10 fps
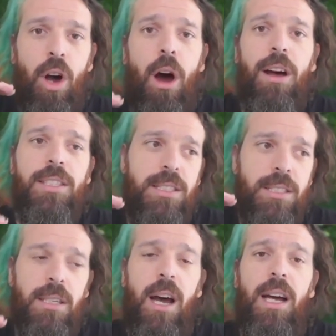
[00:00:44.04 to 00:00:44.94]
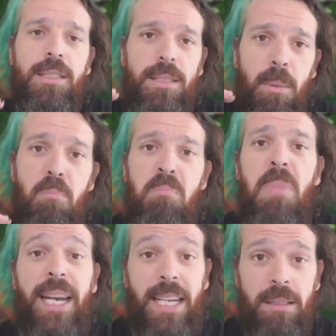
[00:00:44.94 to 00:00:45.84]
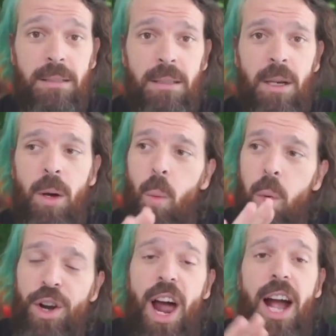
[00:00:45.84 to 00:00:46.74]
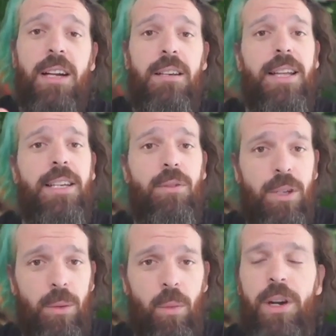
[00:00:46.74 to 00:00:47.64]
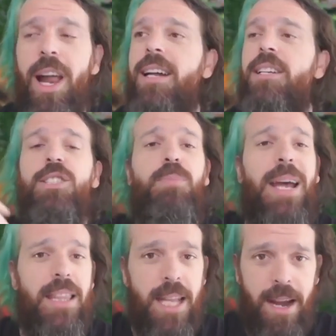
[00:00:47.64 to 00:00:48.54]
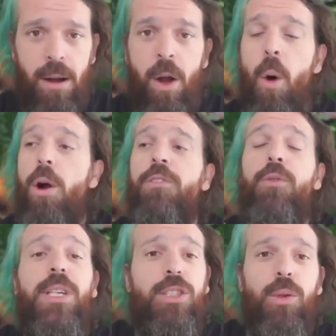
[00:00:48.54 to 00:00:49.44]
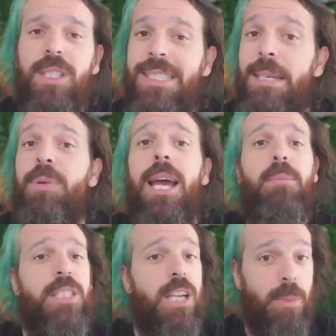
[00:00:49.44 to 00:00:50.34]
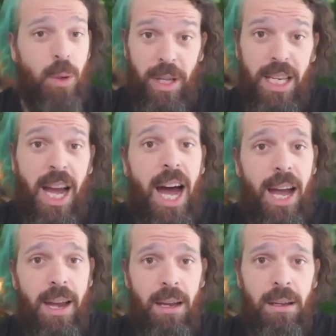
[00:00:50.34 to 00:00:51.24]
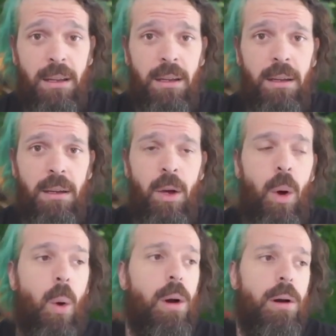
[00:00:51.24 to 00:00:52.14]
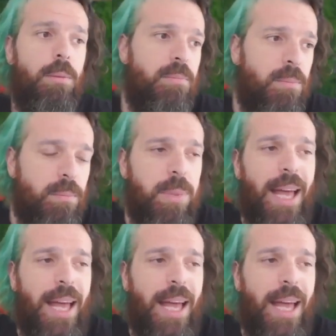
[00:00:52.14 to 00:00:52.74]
costs us money. We're not going to let you do it. We're not going to spend there. Or if we do, the CPM is going to be really high. Or